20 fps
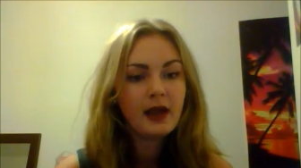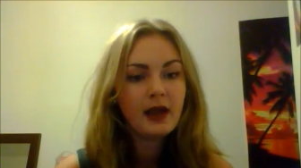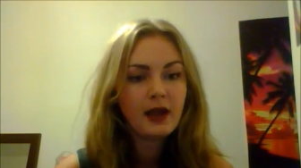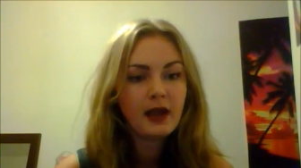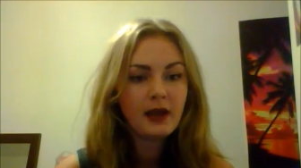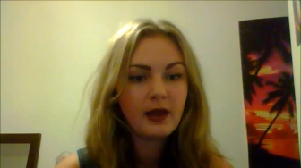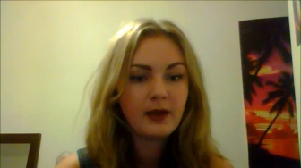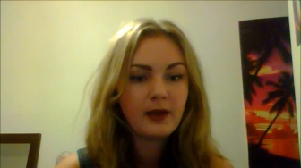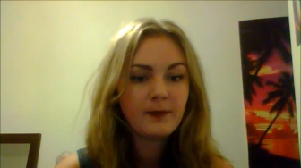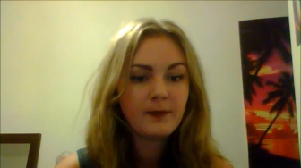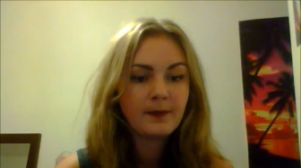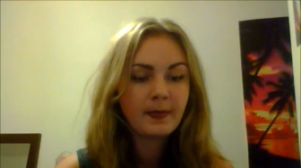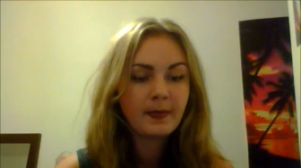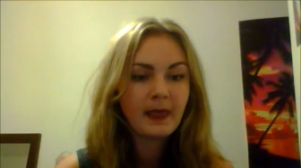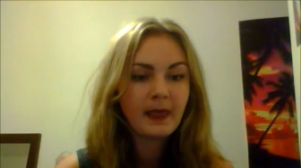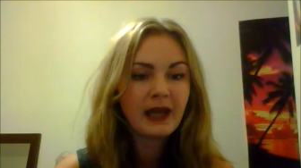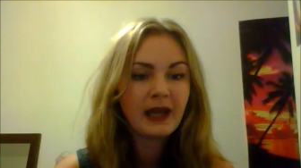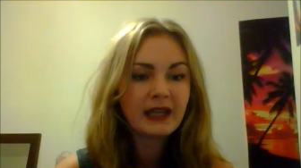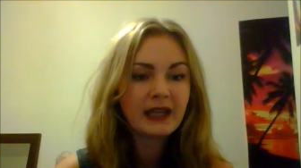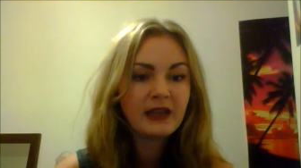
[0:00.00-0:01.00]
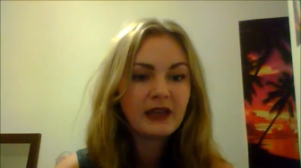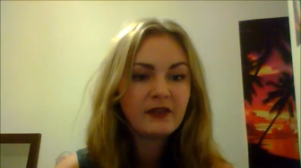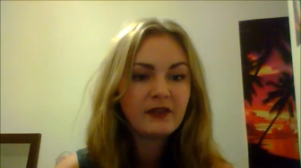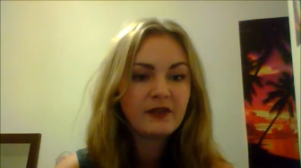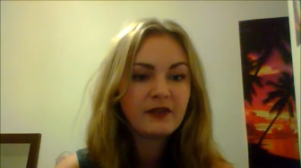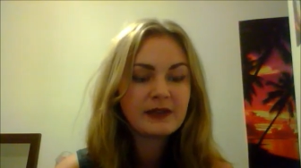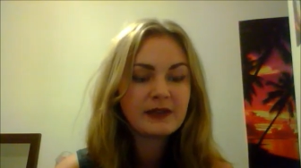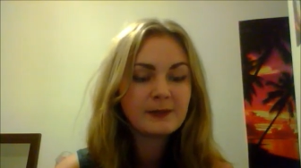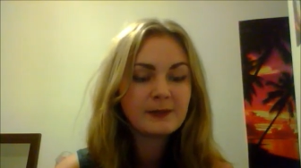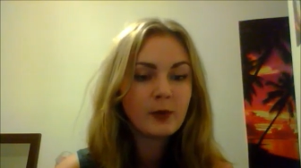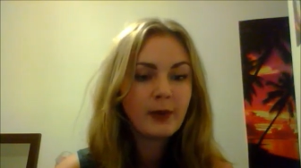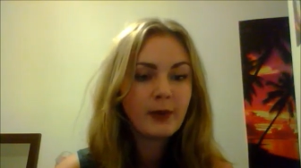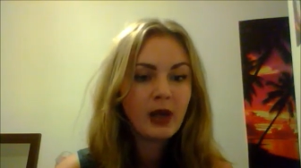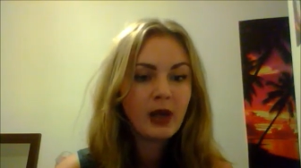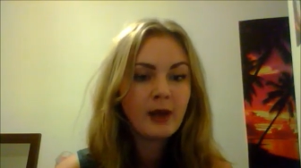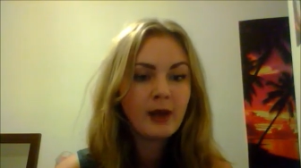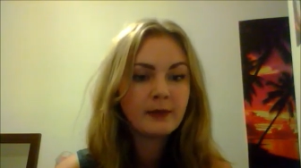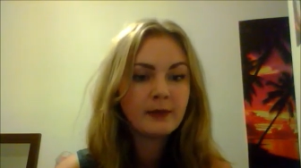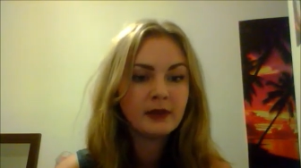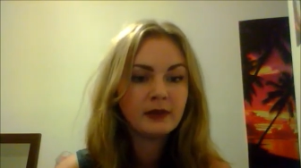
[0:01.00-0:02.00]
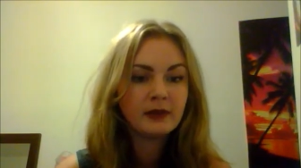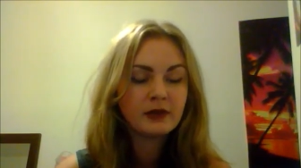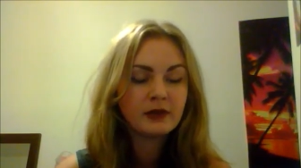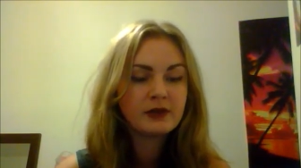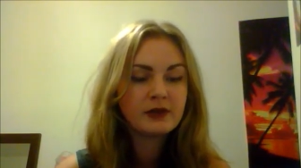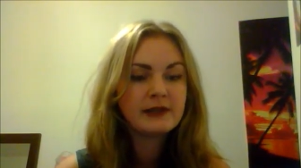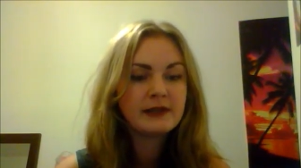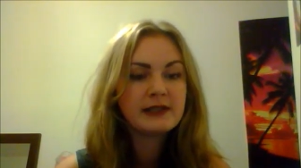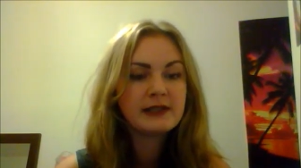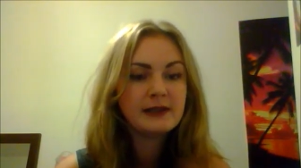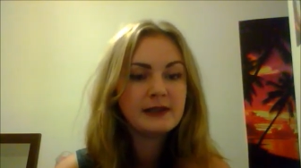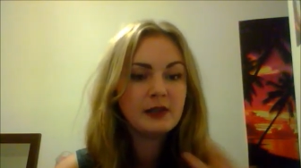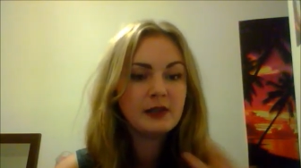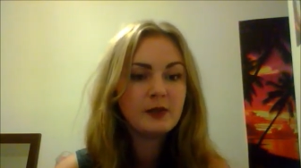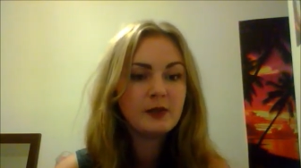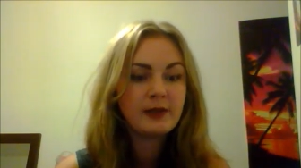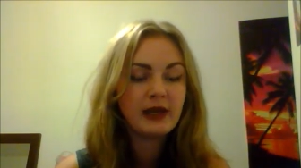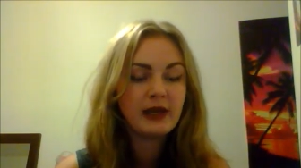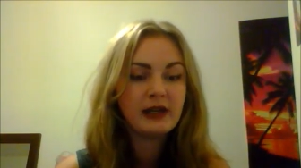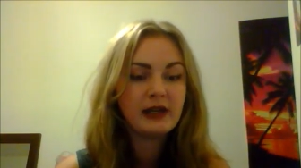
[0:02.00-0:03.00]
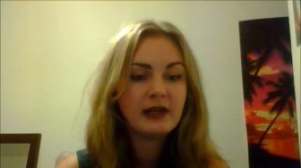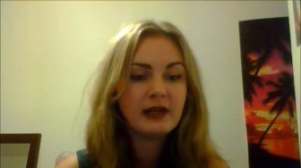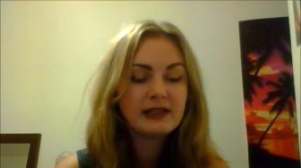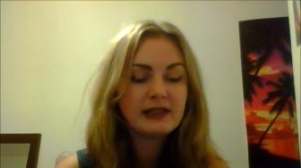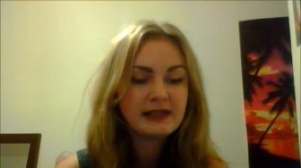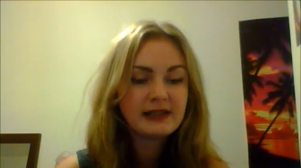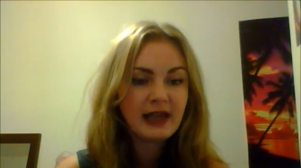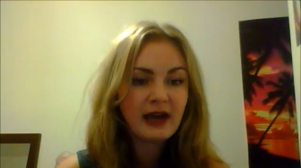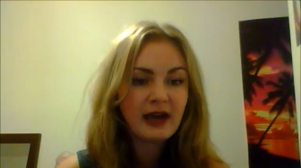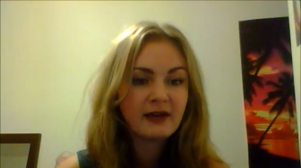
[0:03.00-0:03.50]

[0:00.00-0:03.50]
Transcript: A GIF is more permanent because it's looping and it's there